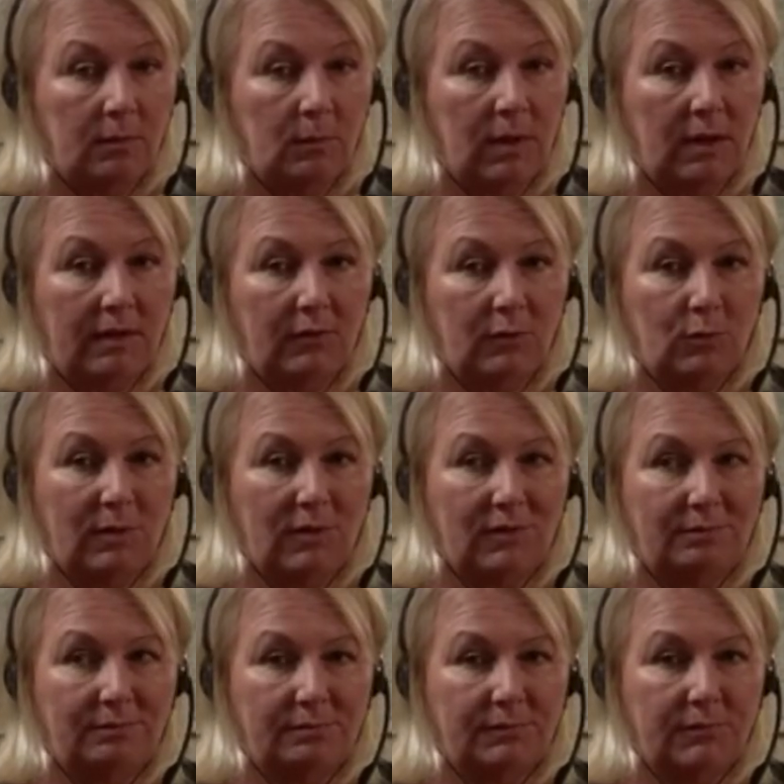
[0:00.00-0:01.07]
Well, there's
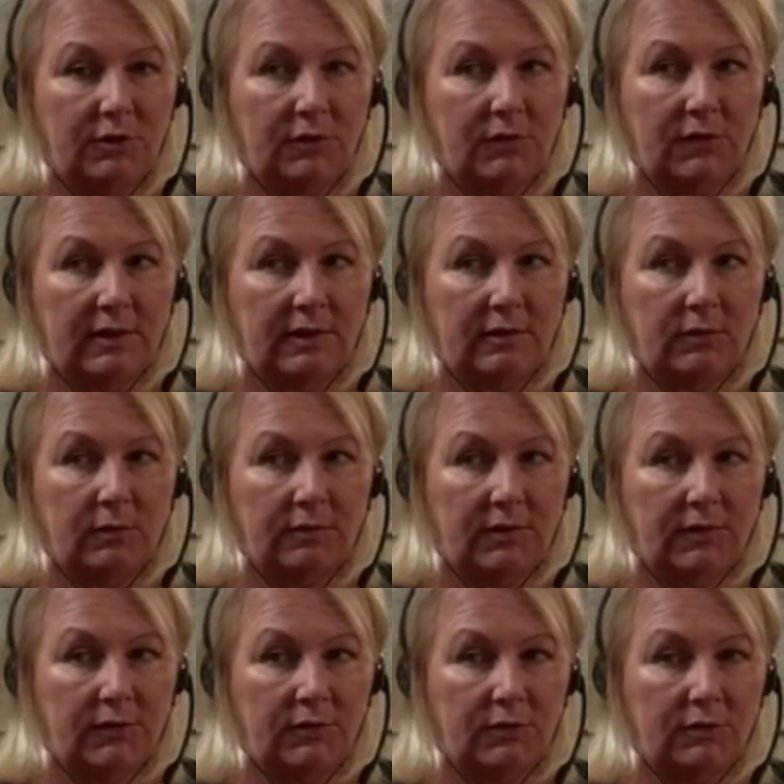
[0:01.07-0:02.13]
always two sides to
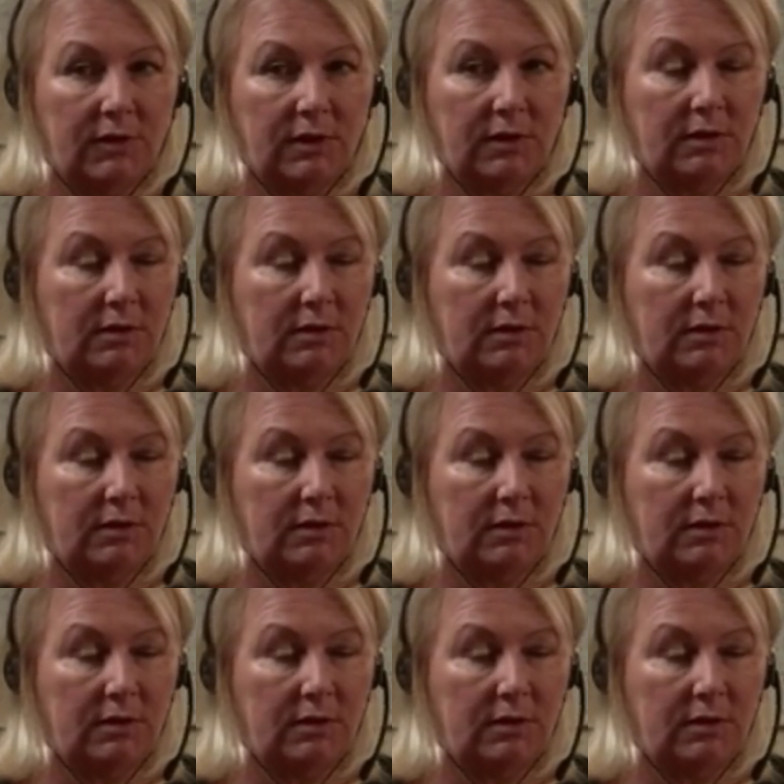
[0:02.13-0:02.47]
every story.